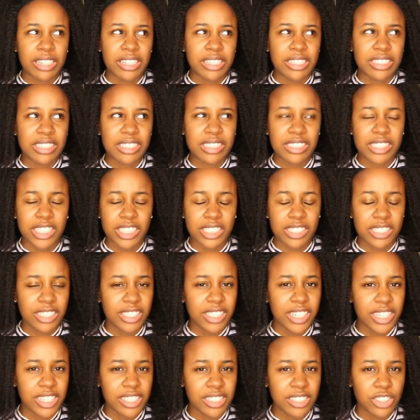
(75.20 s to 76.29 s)
60
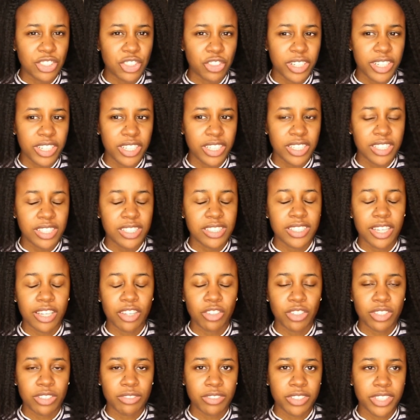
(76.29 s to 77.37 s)
days straight
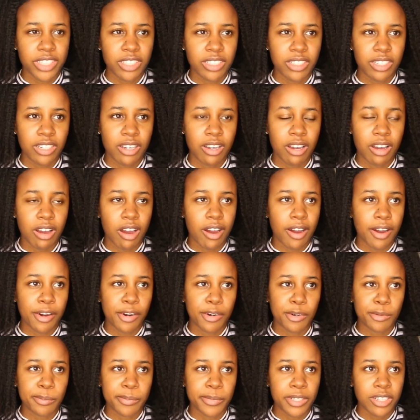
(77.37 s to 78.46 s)
consecutively.
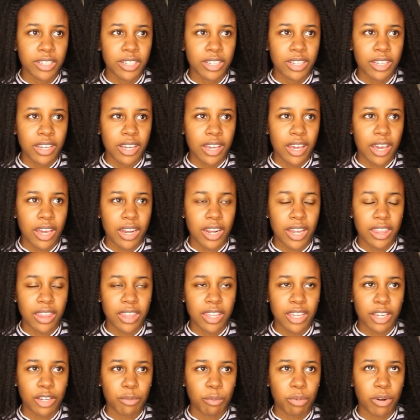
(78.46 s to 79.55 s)
And I
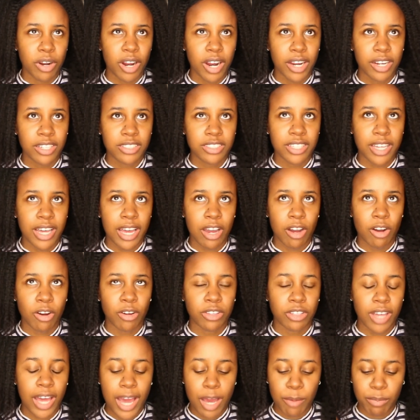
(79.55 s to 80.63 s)
think prior to that, on
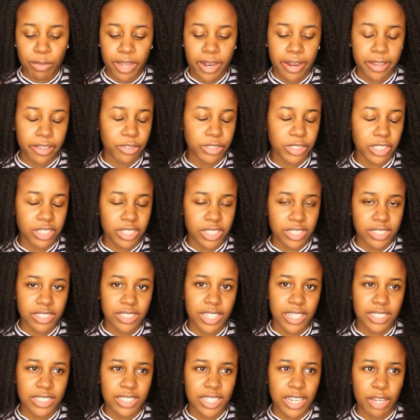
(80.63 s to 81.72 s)
the app that I use on
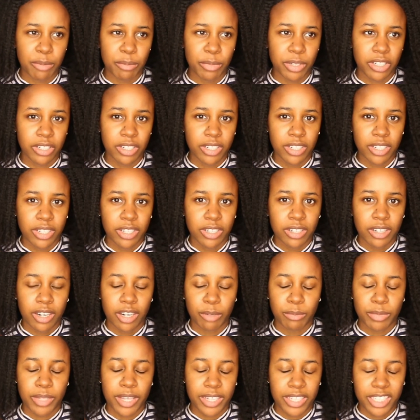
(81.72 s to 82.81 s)
Insight Timer,
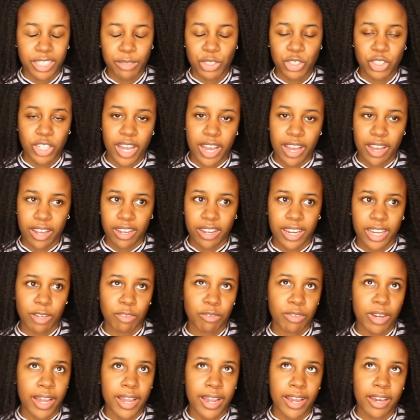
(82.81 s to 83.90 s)
that keeps track,
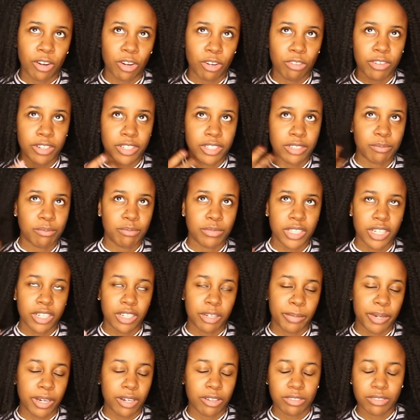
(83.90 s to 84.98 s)
I had already done
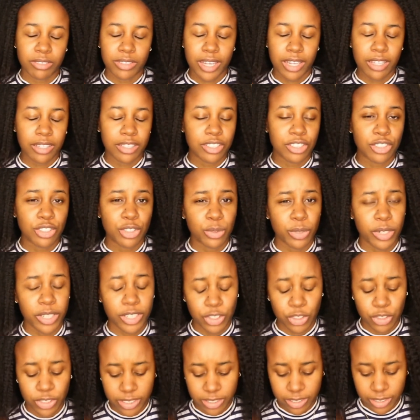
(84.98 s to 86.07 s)
about at least
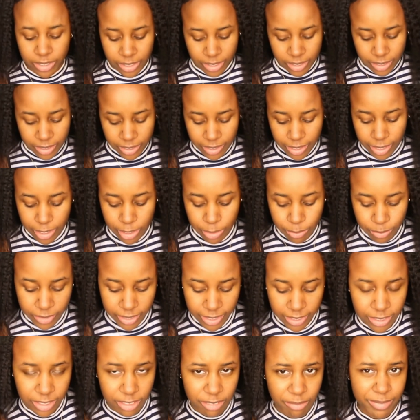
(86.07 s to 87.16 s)
200
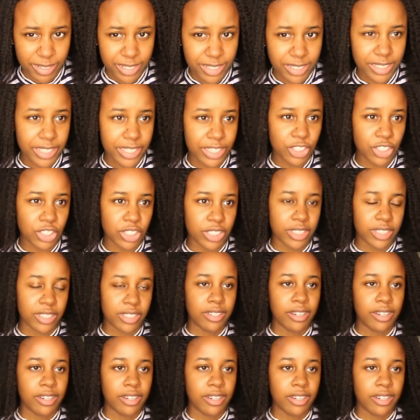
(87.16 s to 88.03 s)
days of meditation.